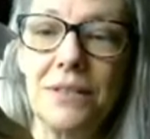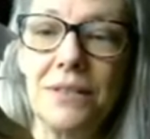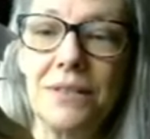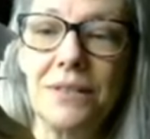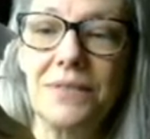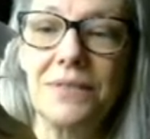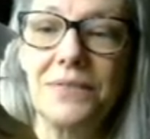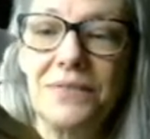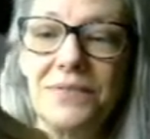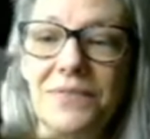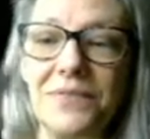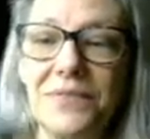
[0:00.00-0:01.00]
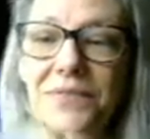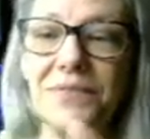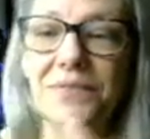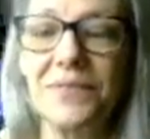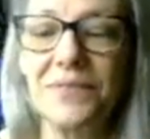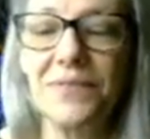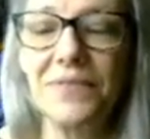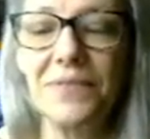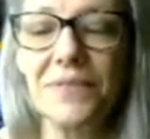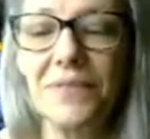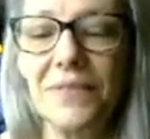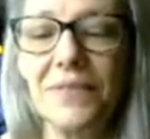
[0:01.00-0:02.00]

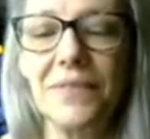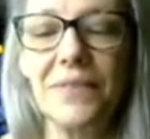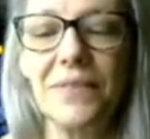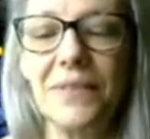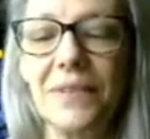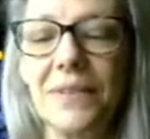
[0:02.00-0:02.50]
(silence)